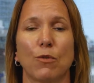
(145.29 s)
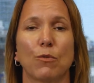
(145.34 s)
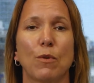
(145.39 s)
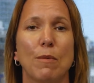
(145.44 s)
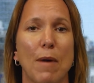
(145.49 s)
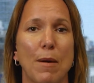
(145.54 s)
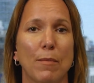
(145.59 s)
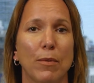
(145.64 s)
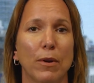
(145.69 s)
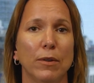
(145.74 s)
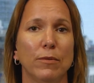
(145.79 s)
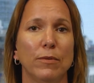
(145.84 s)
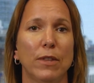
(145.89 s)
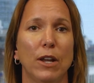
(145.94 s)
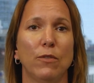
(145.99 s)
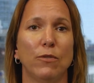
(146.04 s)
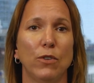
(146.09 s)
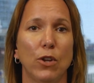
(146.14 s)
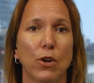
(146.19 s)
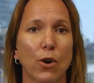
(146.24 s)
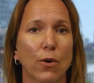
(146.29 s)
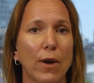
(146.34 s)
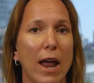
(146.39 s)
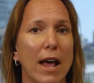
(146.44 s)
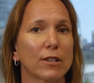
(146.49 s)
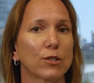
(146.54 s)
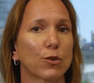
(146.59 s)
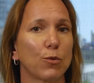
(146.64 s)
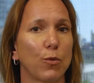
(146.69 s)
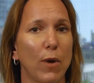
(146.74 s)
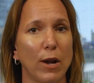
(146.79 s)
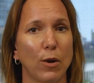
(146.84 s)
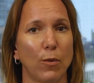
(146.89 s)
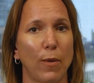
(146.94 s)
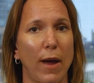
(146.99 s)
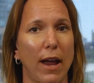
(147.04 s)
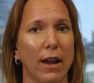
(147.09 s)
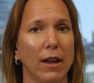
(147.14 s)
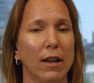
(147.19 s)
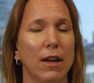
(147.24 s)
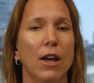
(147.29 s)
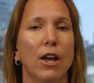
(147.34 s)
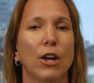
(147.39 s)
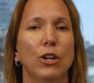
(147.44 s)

Remember that if you don't ask right away,